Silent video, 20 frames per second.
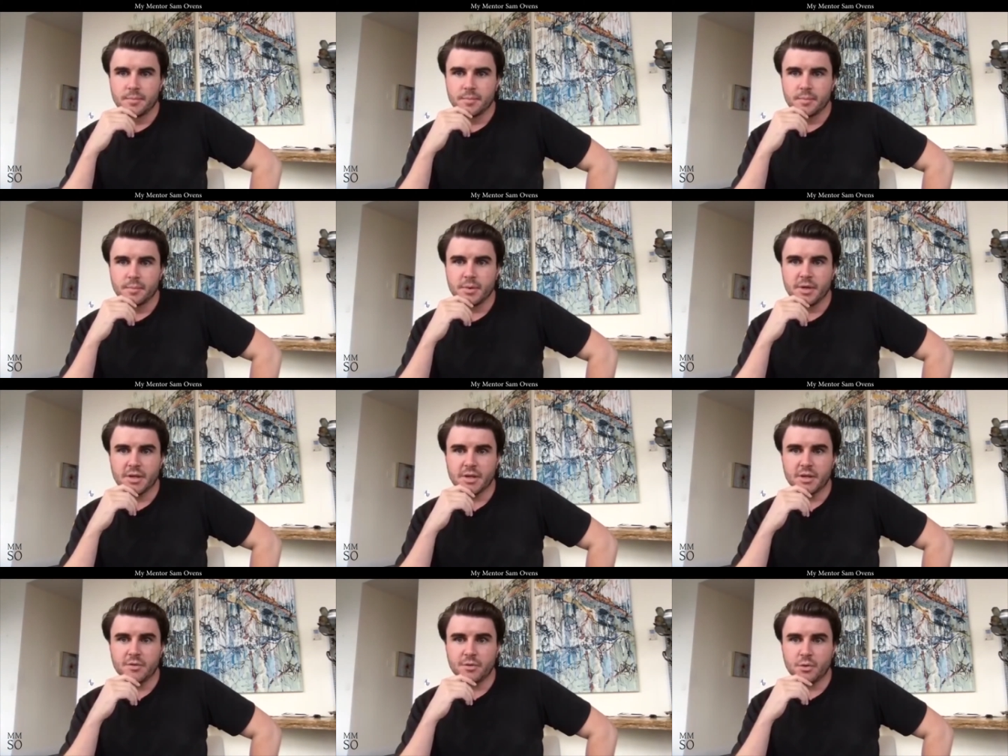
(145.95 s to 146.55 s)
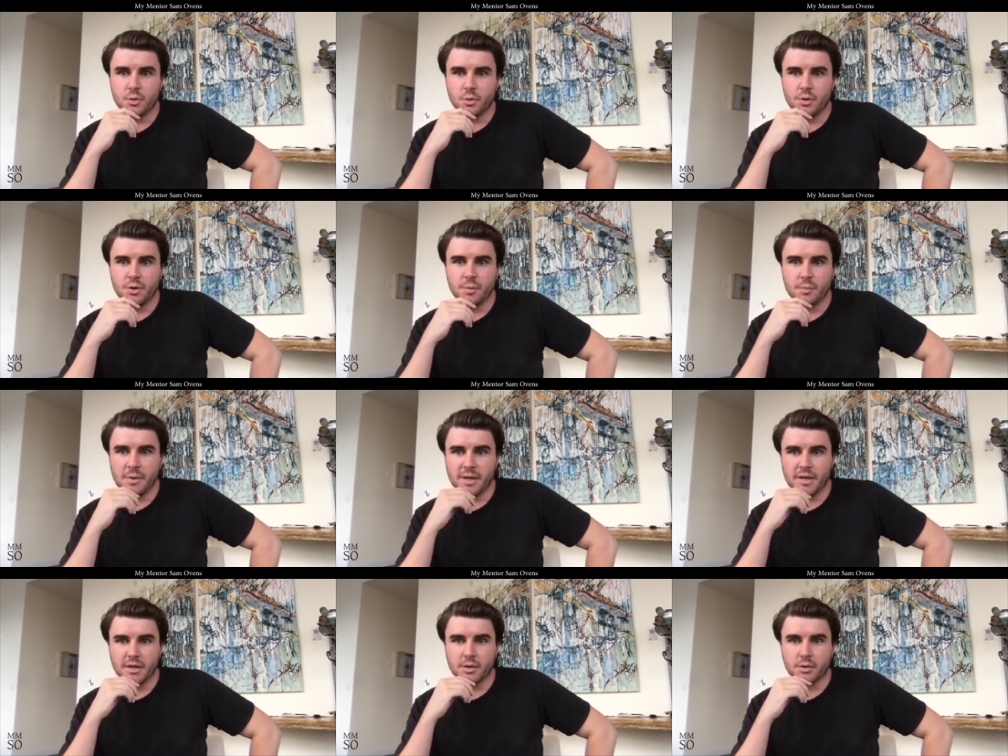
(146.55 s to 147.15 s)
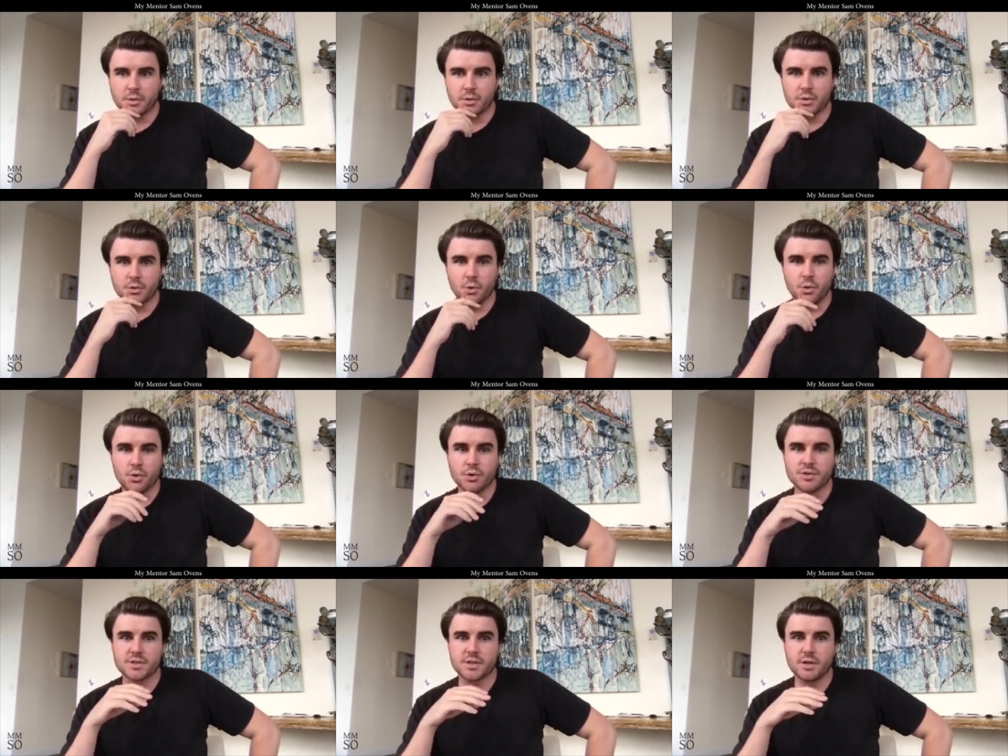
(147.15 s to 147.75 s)
But if you want to make your
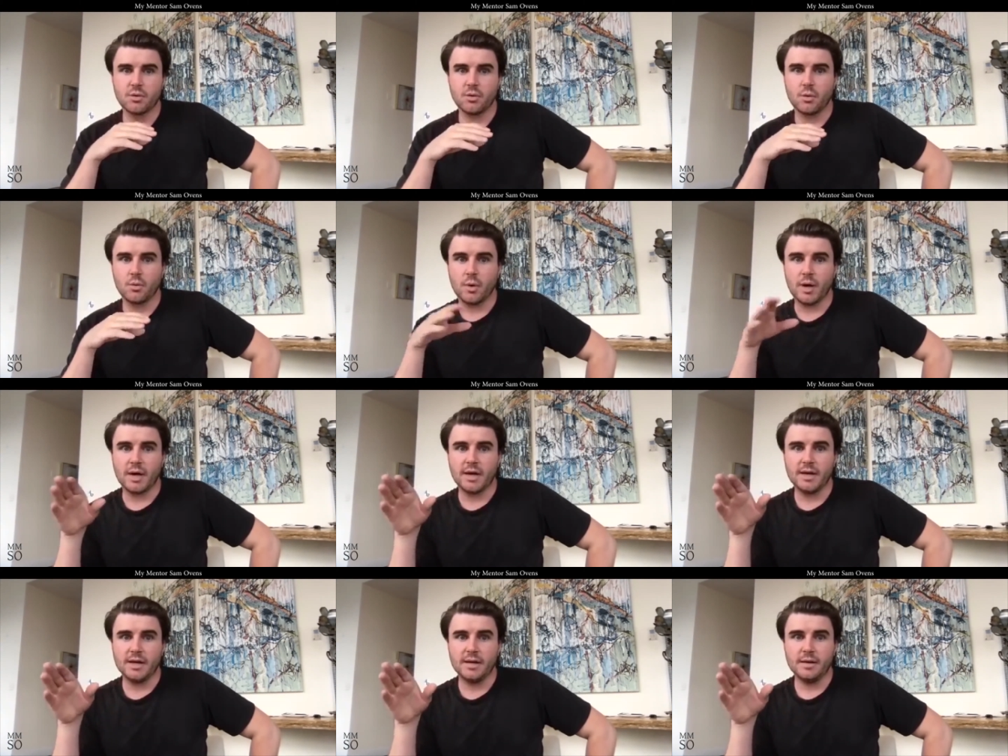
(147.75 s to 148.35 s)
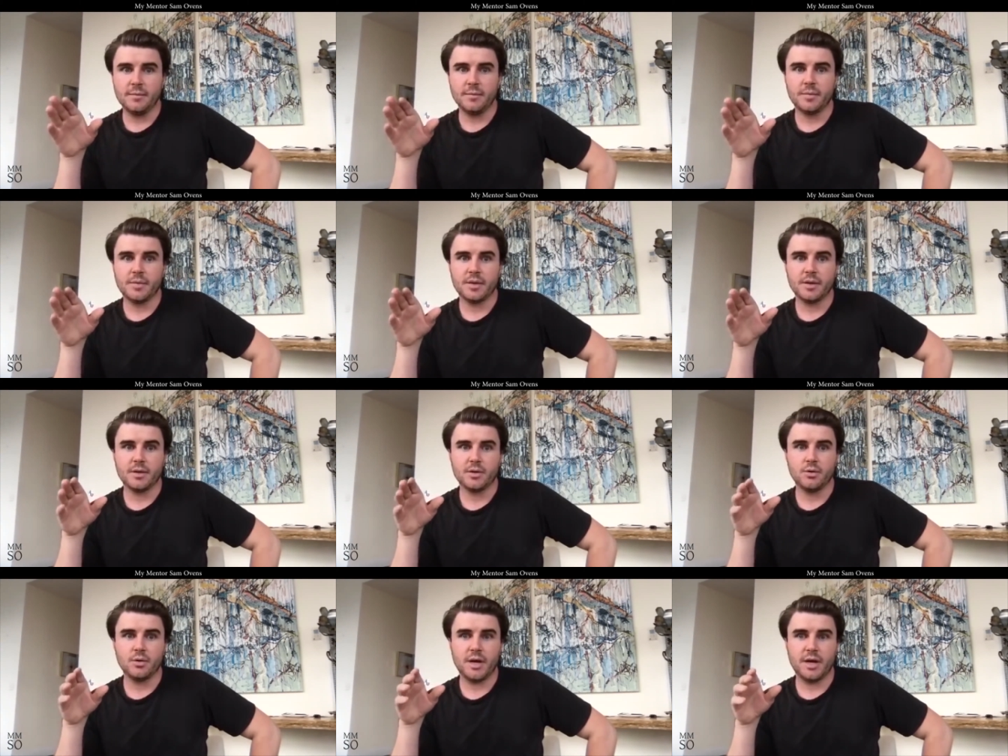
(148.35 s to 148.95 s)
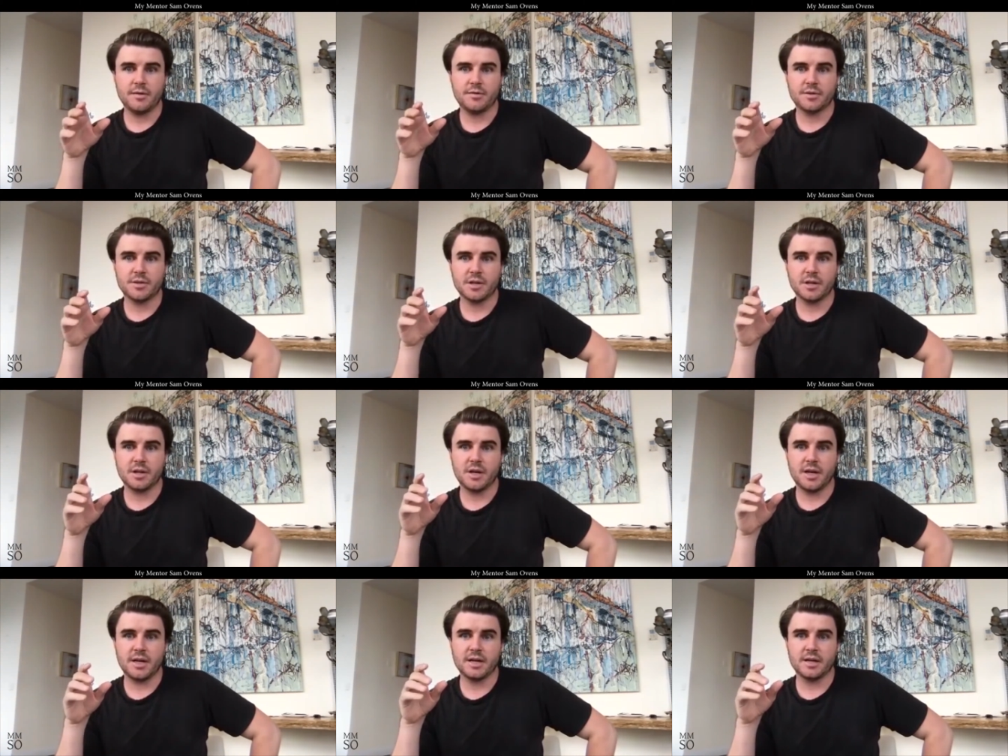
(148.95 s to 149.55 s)
thoughts go away, you have to
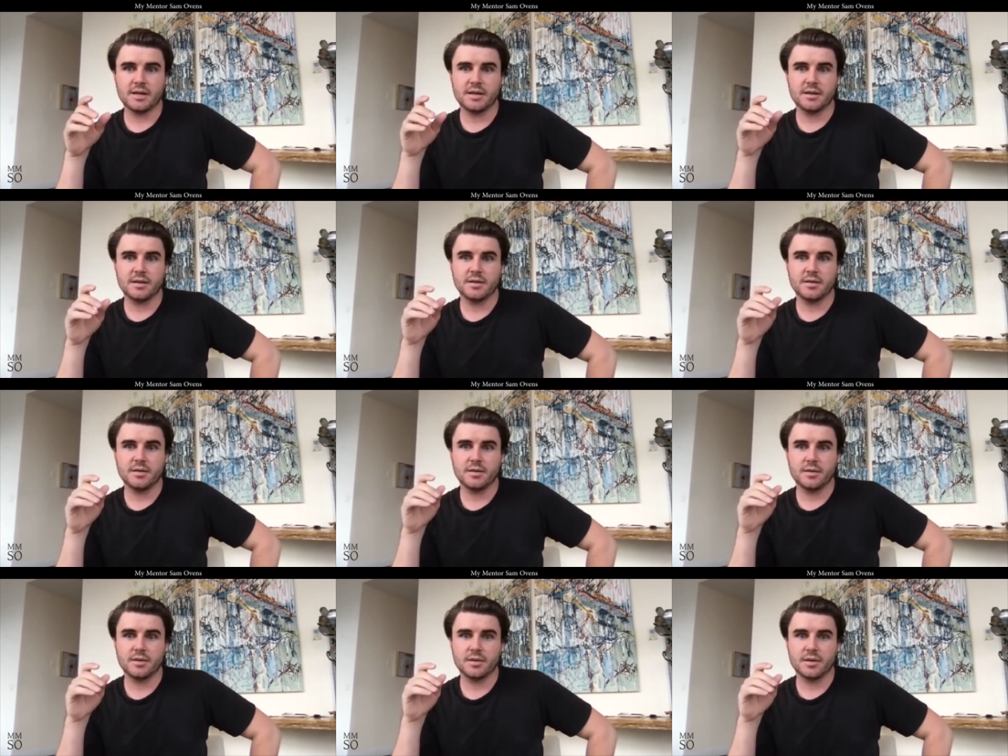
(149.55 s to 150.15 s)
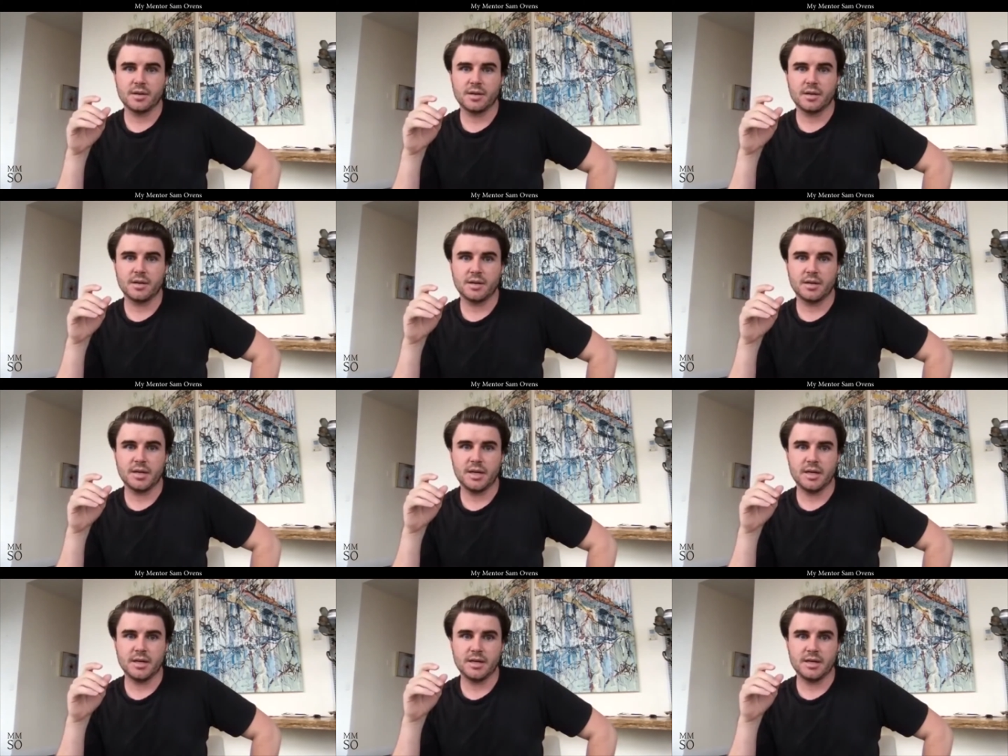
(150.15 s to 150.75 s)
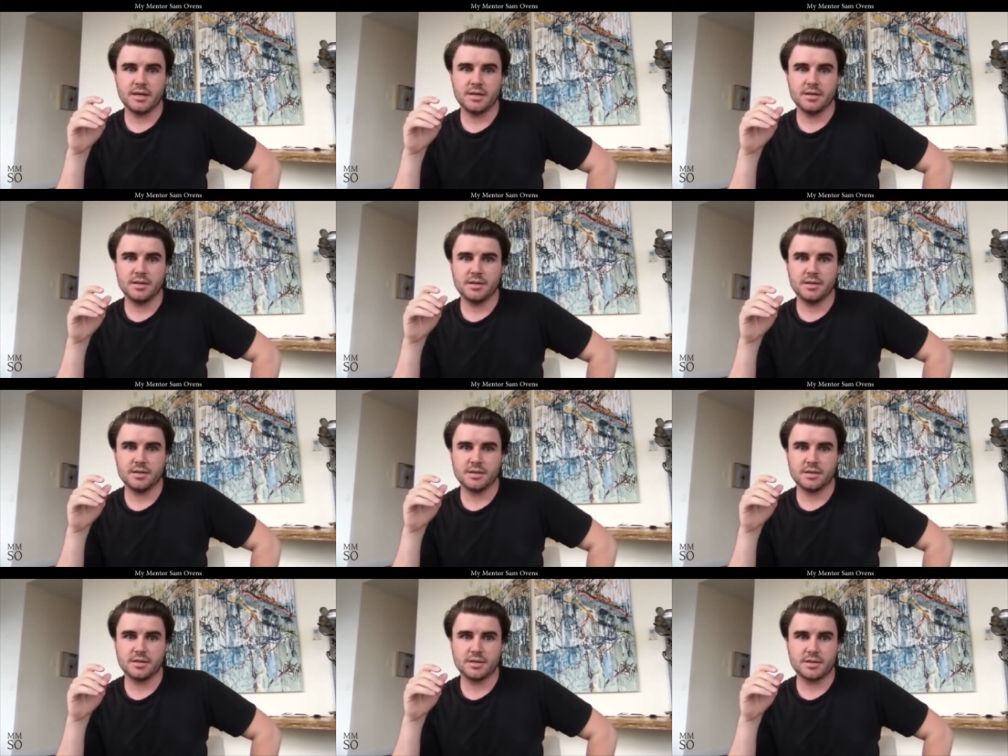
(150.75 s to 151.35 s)
like get
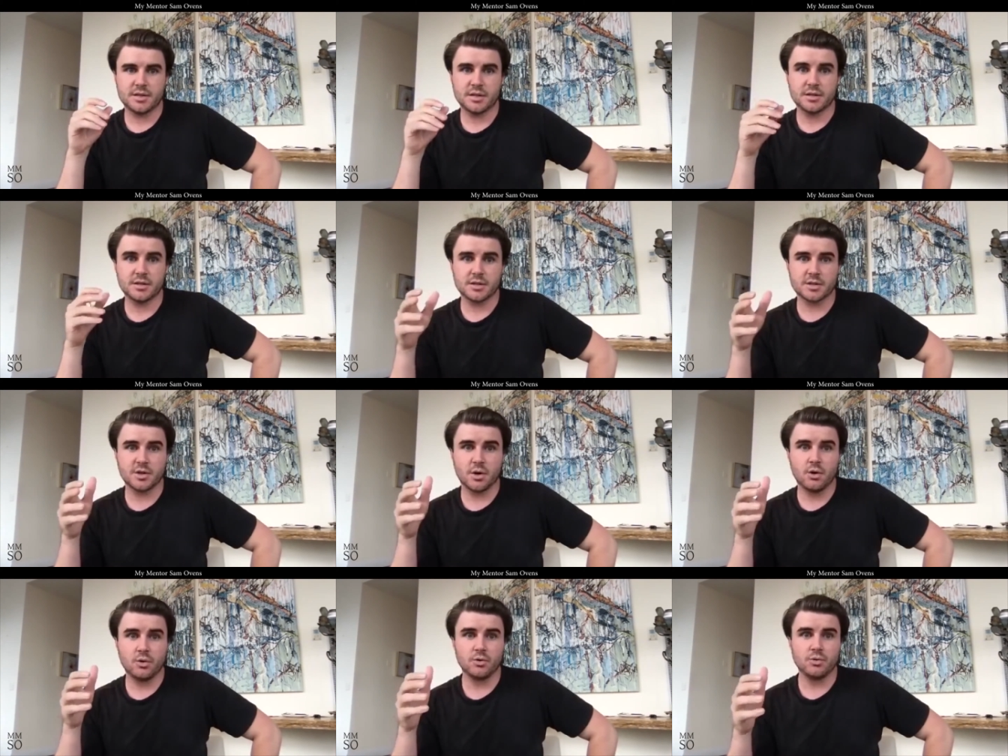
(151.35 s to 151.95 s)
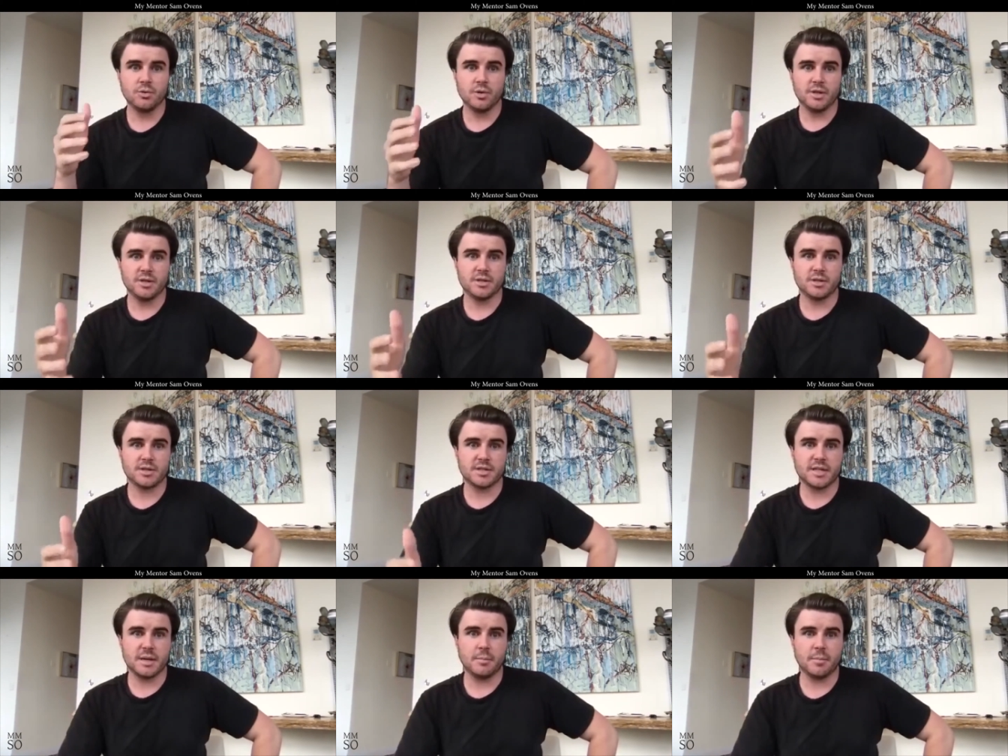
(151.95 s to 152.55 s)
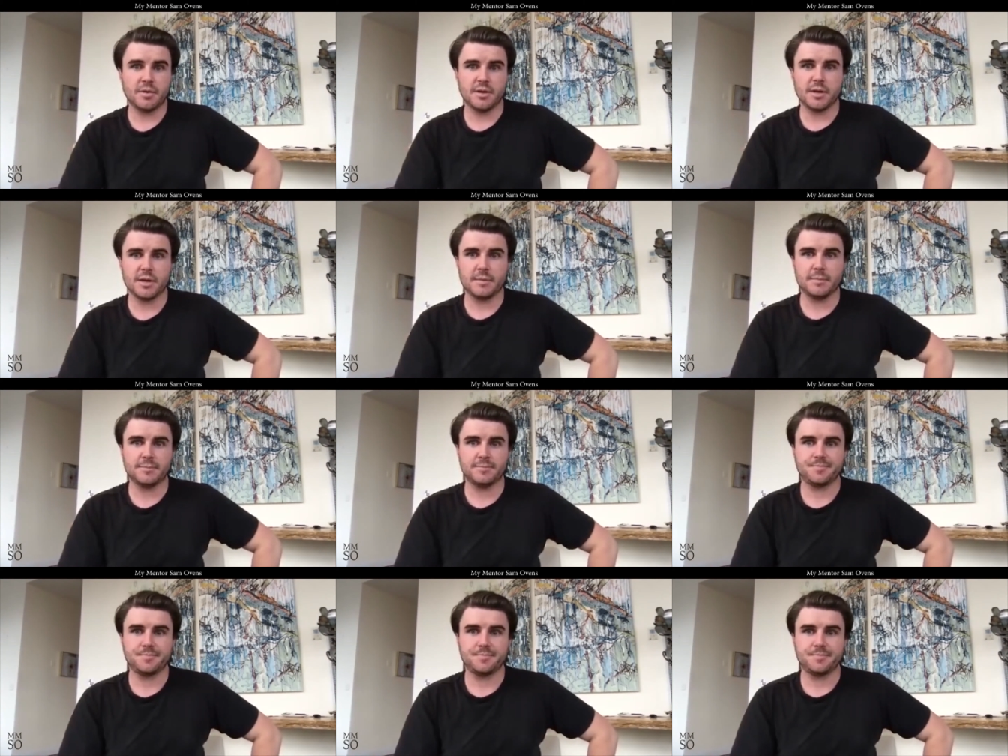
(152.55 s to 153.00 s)
into the zone, into something.